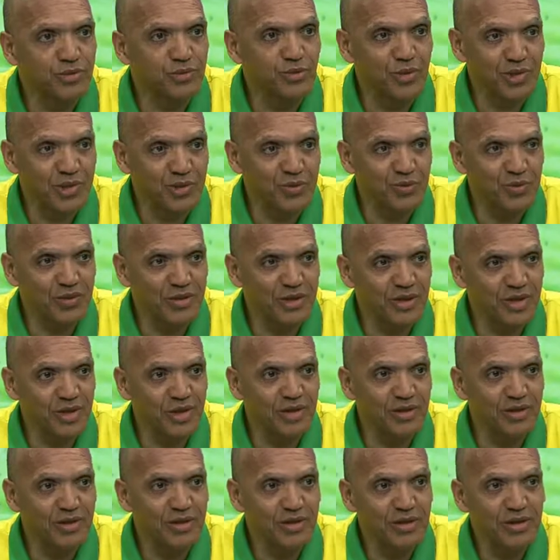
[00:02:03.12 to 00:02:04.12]
where we
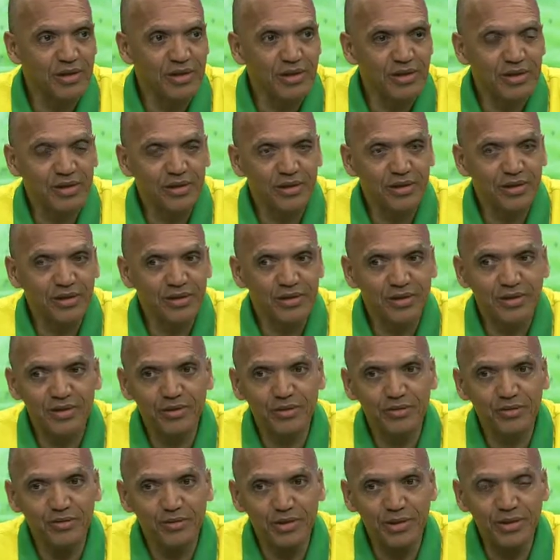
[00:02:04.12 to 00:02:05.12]
are. Uh,
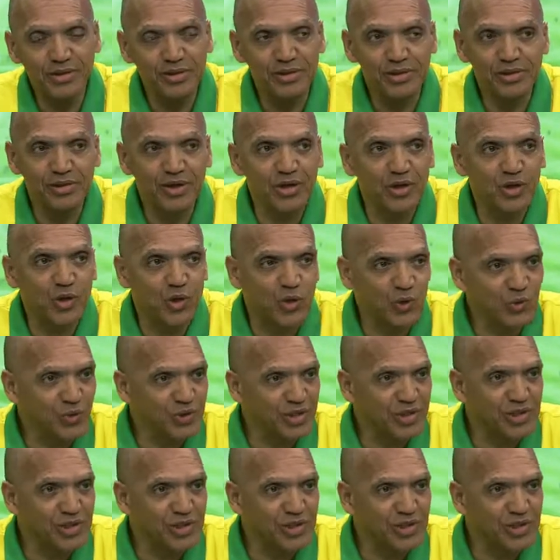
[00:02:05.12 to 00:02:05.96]
we did not go there,